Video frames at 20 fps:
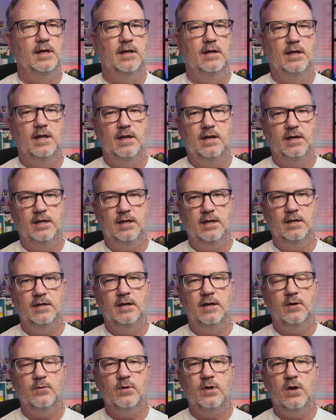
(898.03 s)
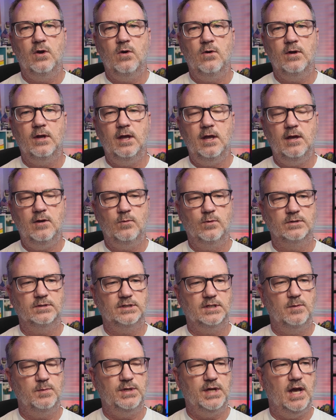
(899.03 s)
And again, here we go again with
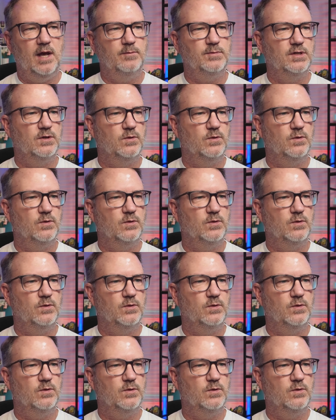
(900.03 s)
sometimes it